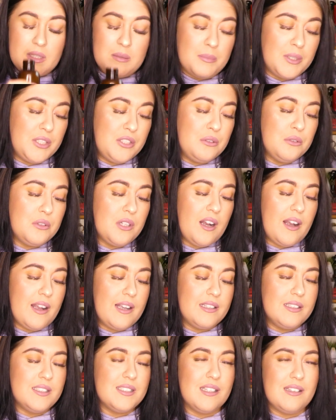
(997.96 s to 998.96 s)
But you
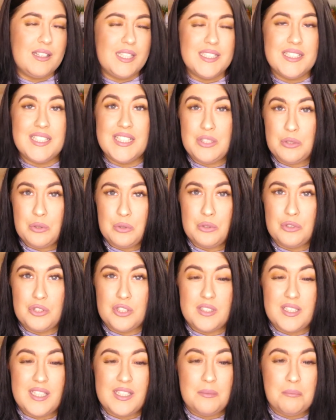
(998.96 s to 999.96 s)
guys, this is
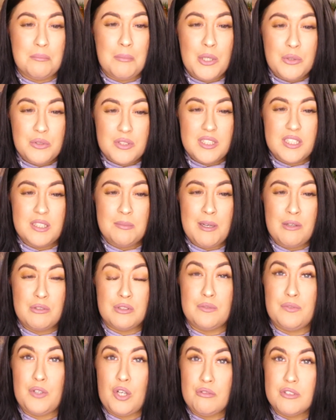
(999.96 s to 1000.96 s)
gorgeous. It mostly
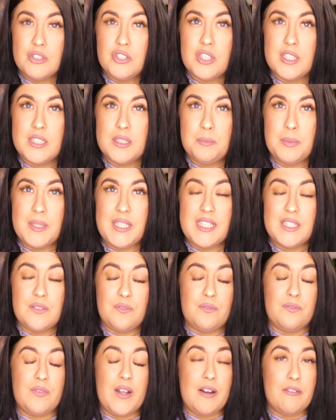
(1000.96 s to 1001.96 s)
smells of oranges, but it is
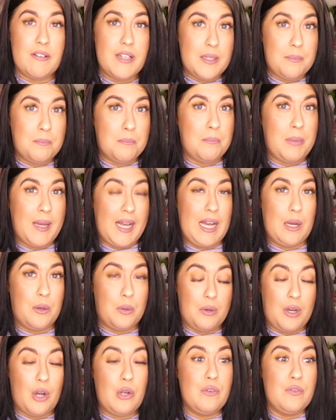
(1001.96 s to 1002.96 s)
very
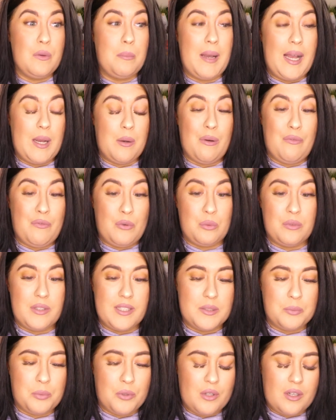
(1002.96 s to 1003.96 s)
pow over powerful,
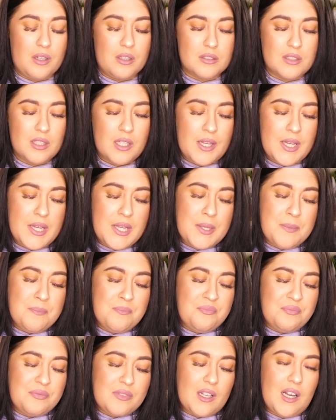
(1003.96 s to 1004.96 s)
this product.
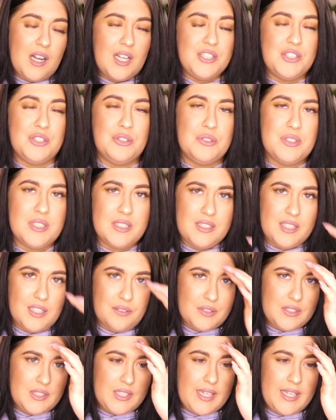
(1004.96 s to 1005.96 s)
I used this the
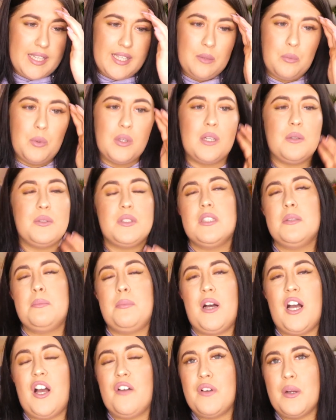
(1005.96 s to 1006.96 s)
other day when I was in the
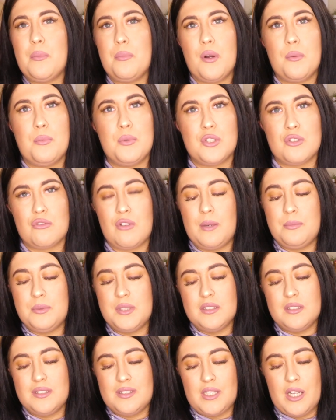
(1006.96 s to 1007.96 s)
bath, I proper scrubbed
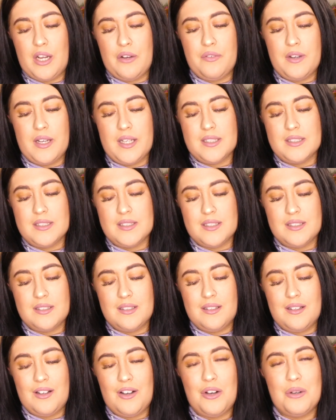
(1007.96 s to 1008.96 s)
and stuff, and
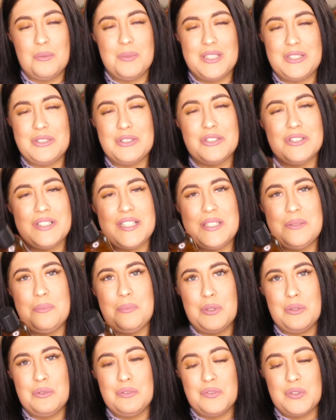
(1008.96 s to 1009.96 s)
oh my god, it's
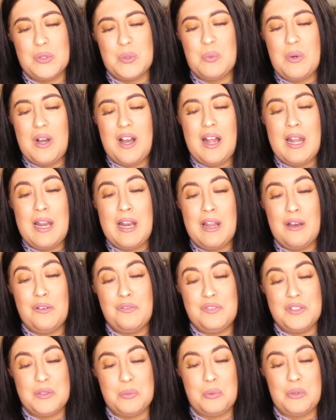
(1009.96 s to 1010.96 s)
beautiful. I
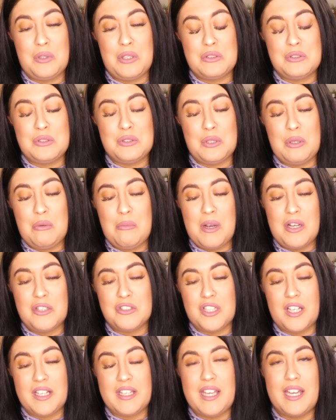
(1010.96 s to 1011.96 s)
love this product so
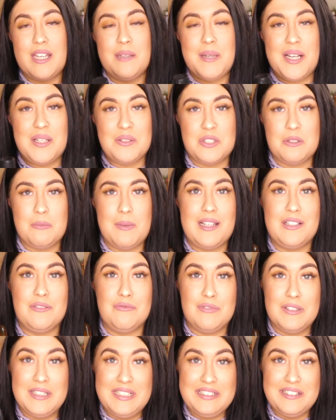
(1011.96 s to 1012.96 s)
much. I came out
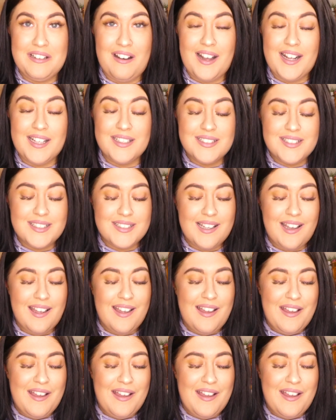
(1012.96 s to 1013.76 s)
smelling really nice.